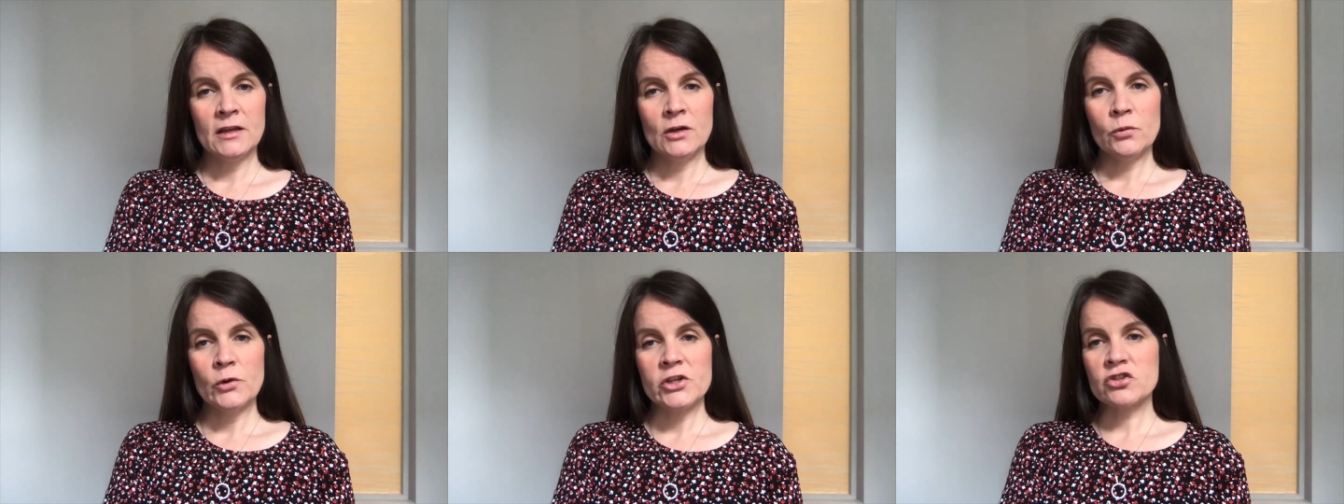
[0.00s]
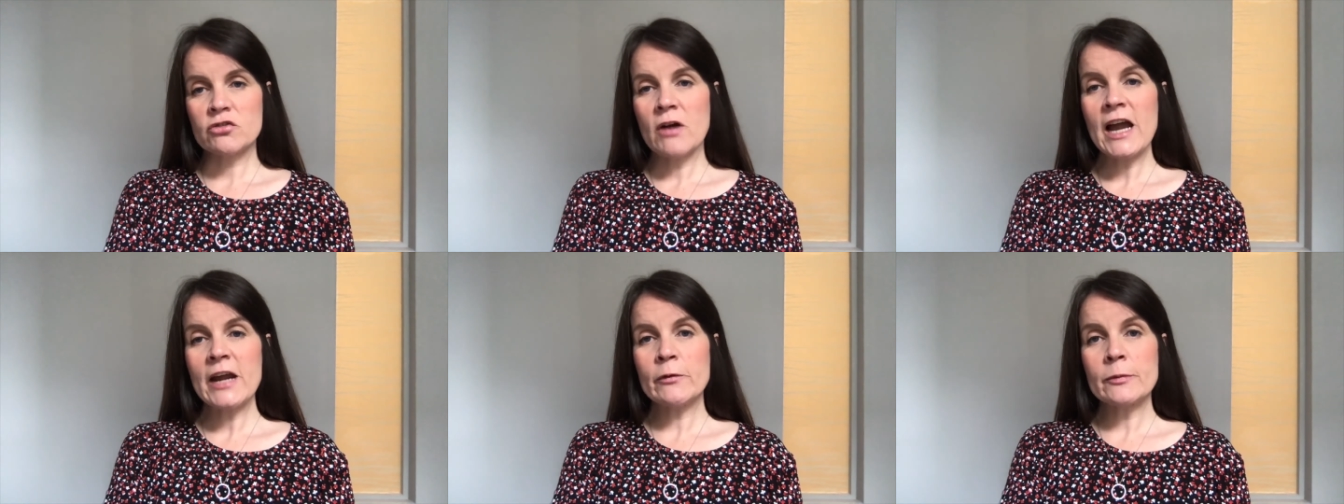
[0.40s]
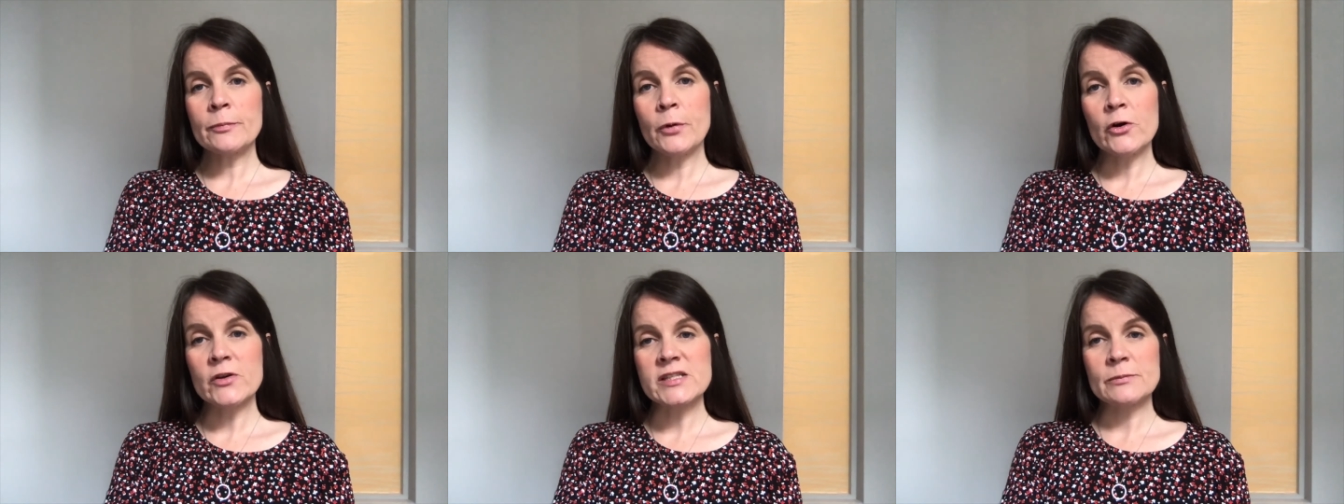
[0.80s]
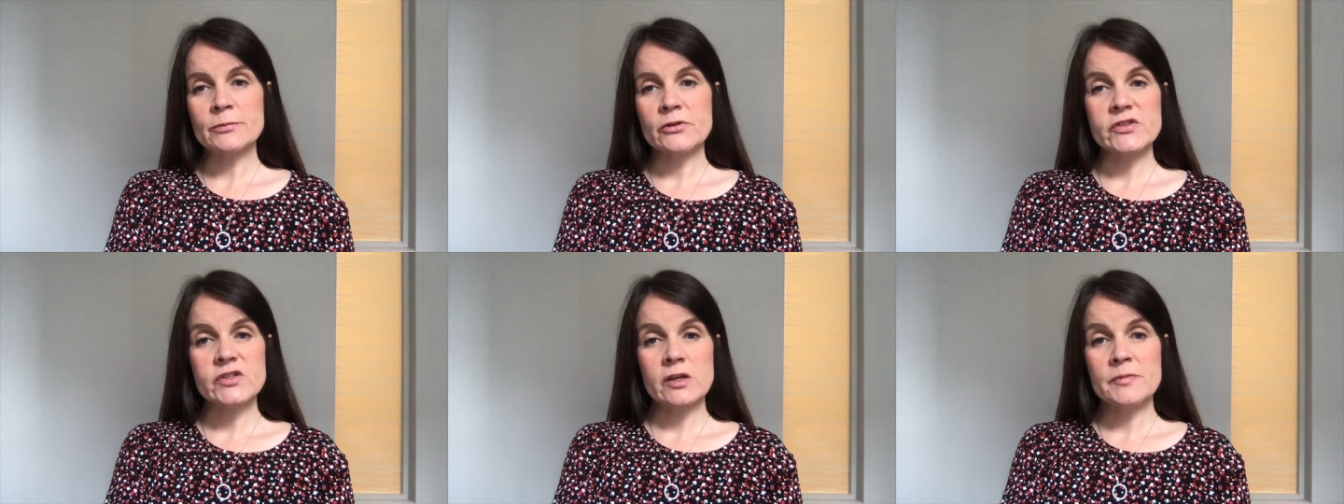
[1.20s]
We try where
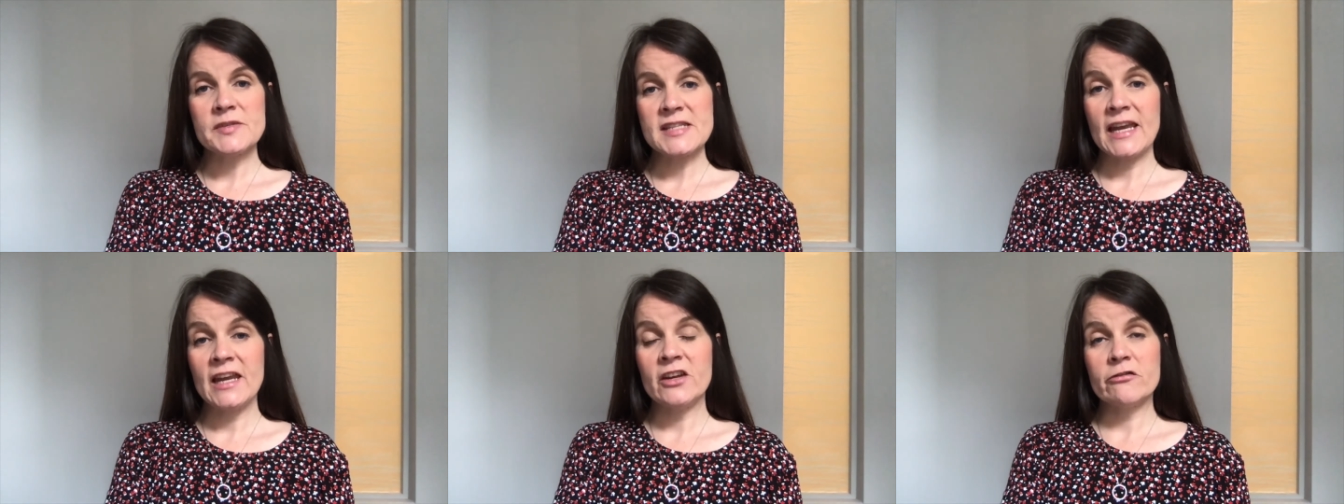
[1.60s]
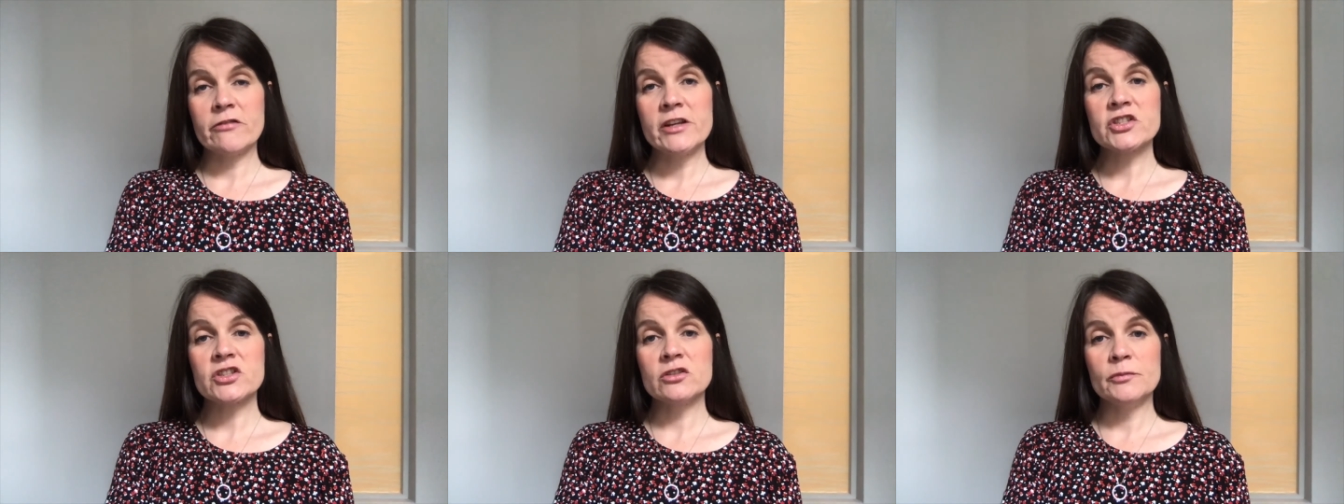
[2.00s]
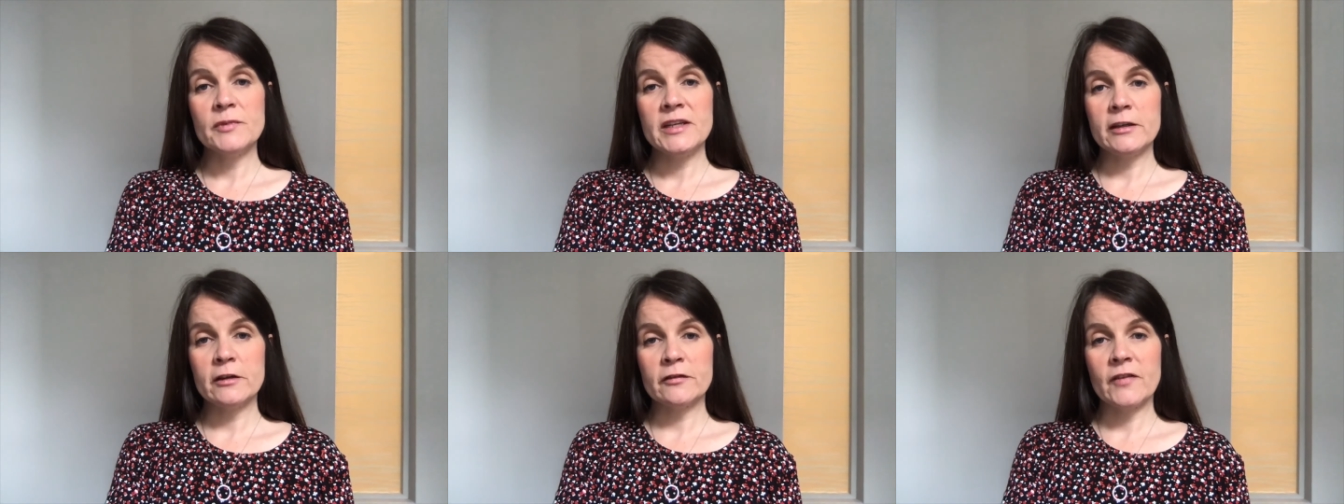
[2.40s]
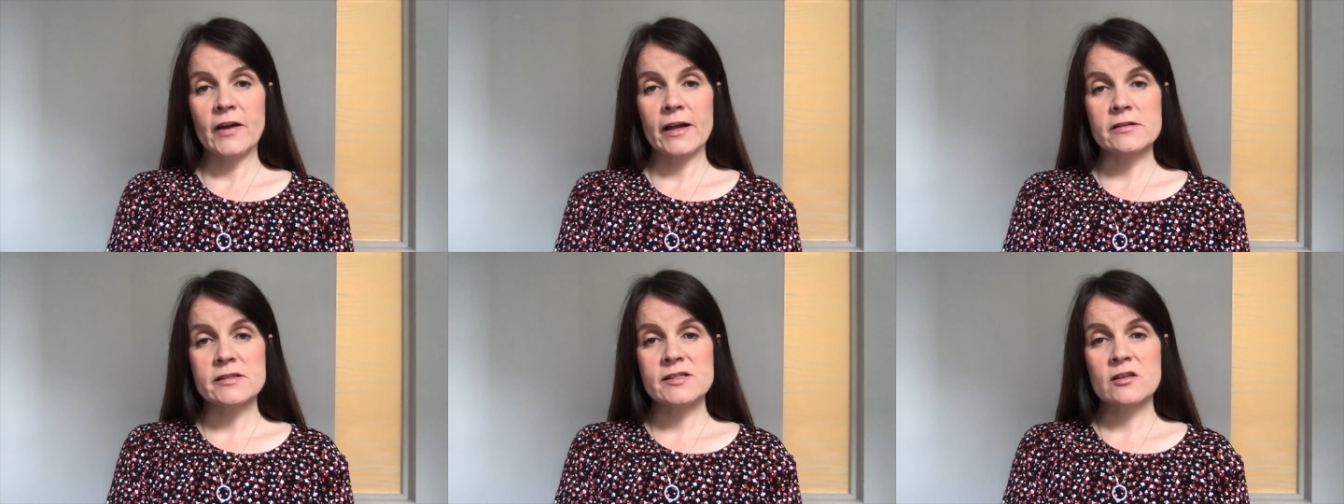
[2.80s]
possible to obtain original media
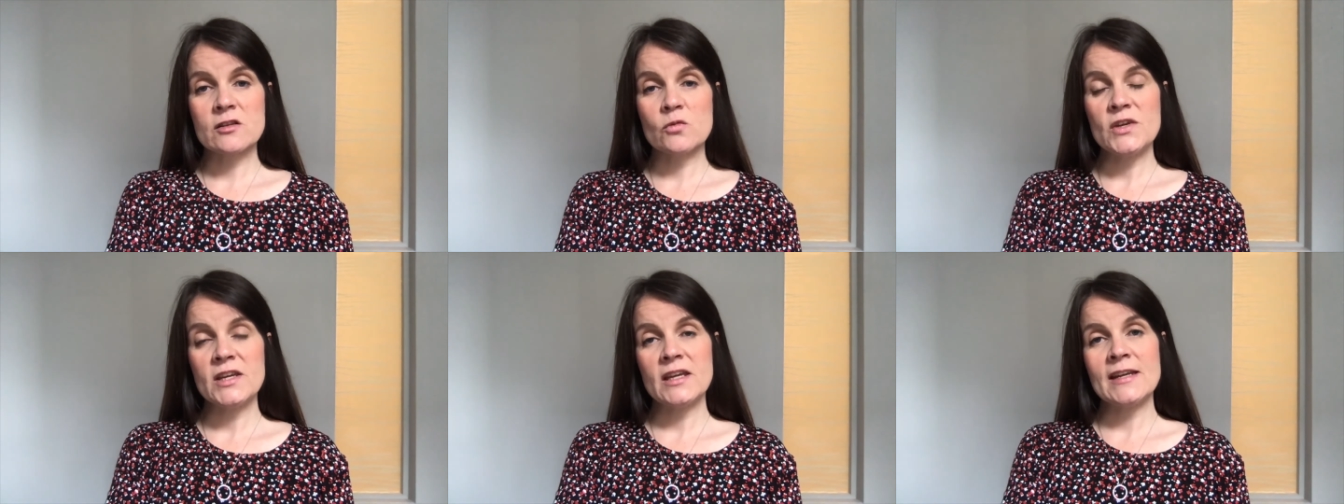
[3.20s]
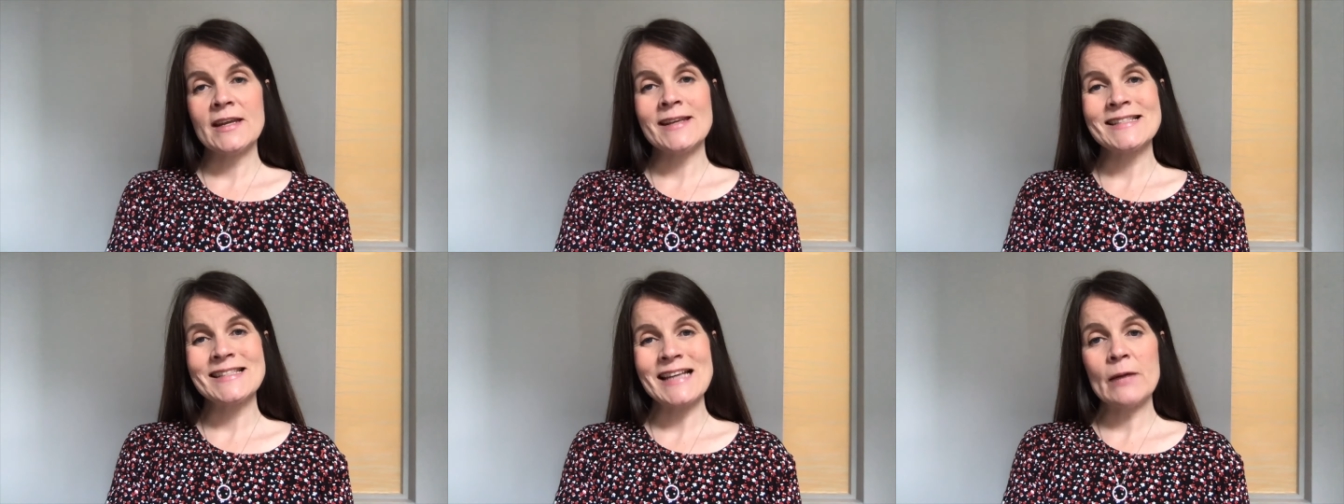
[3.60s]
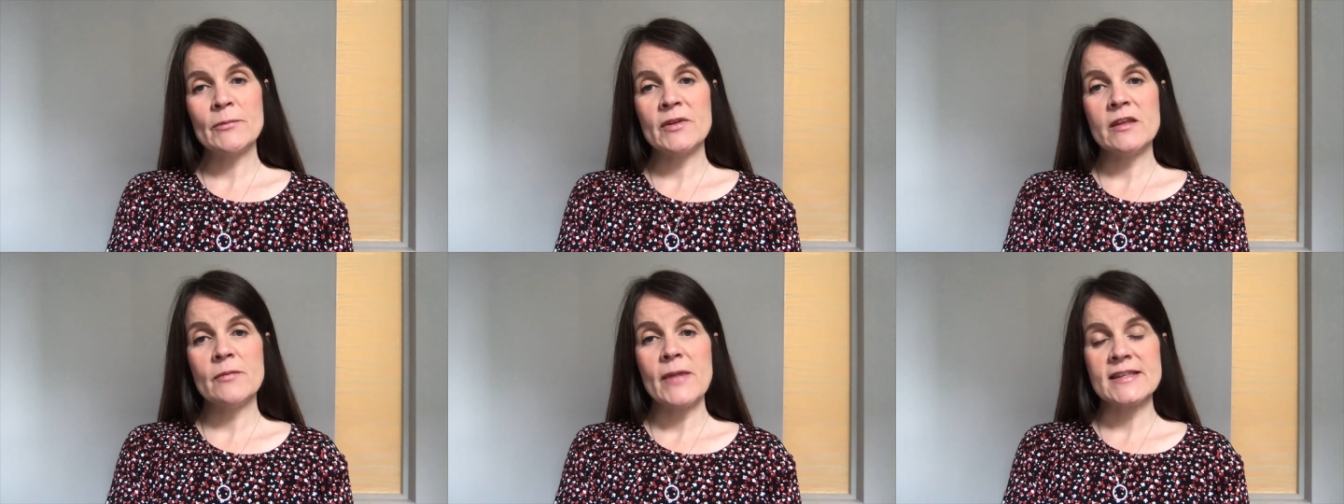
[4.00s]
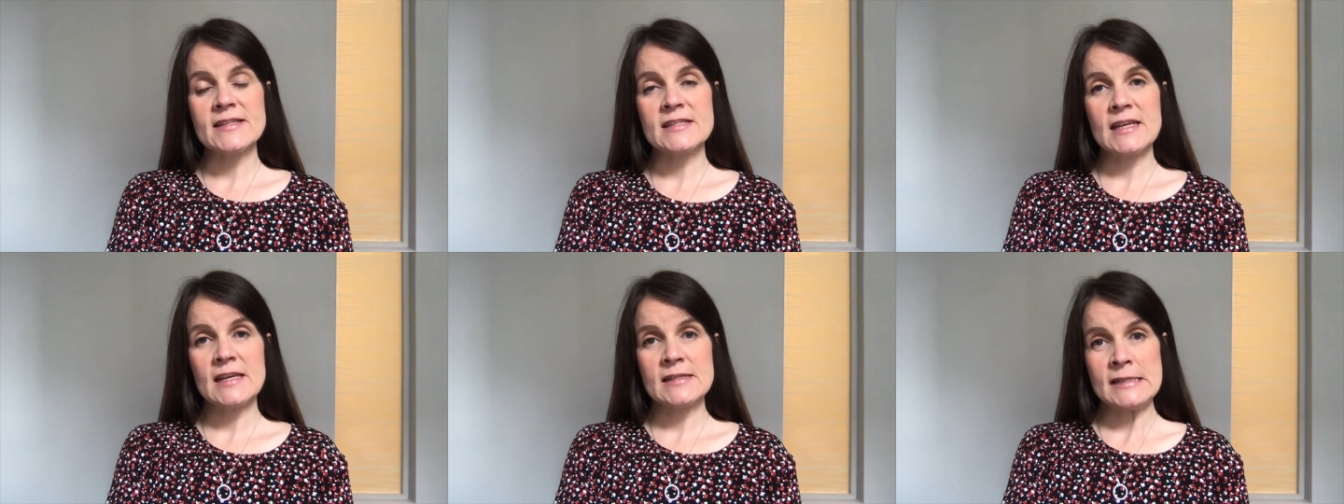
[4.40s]
files so that we can examine the
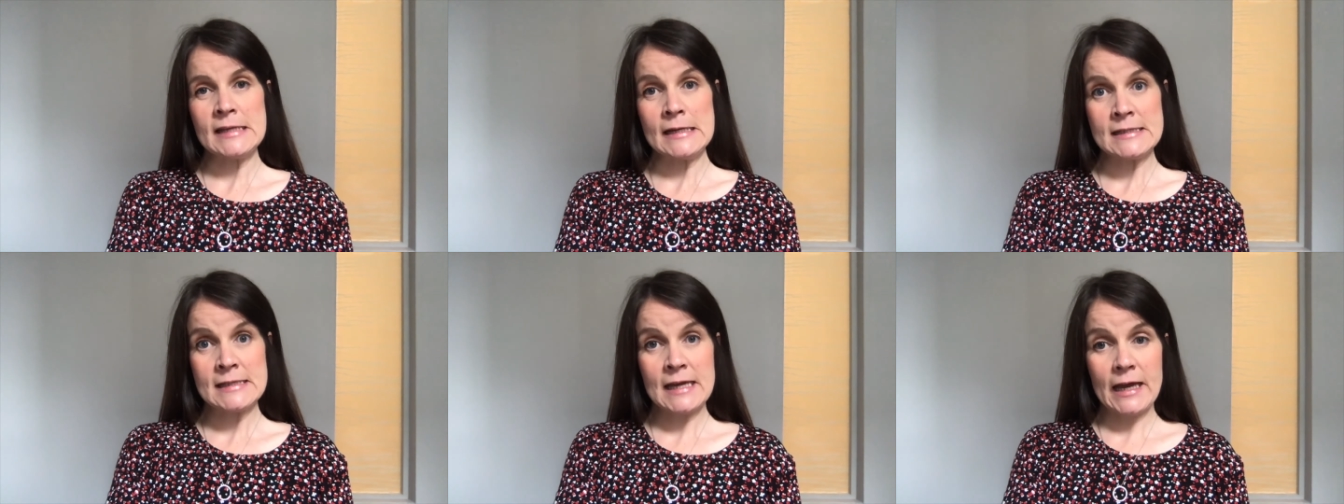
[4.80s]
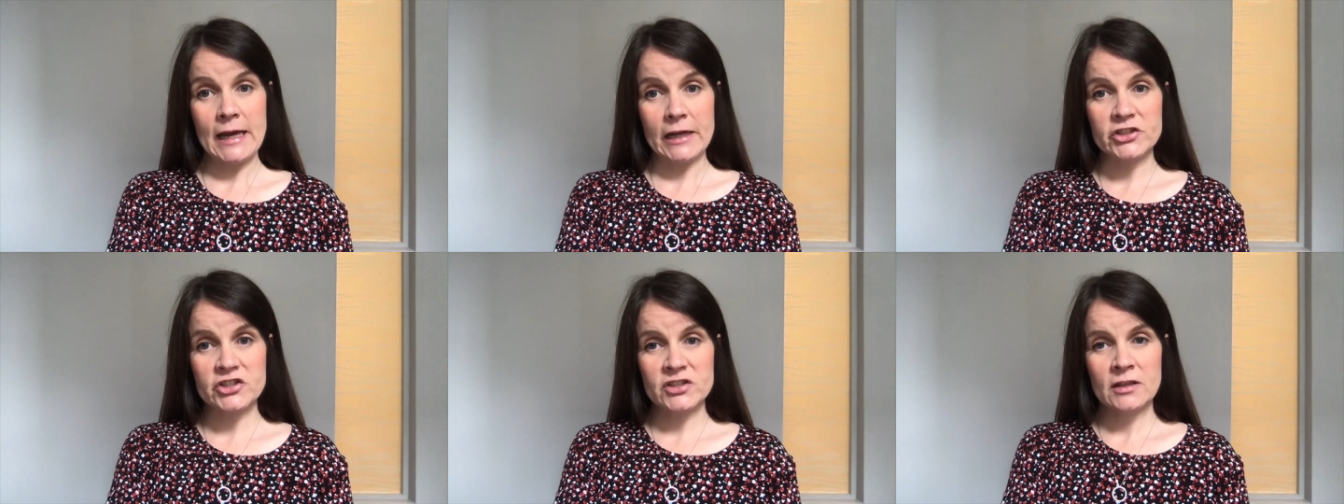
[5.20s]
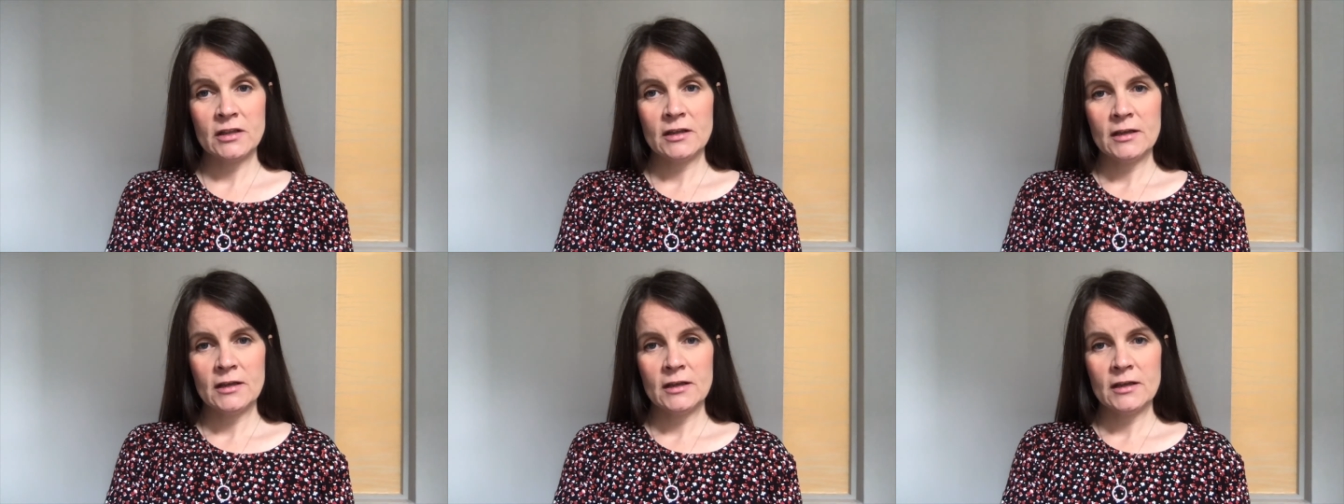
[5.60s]
metadata attached.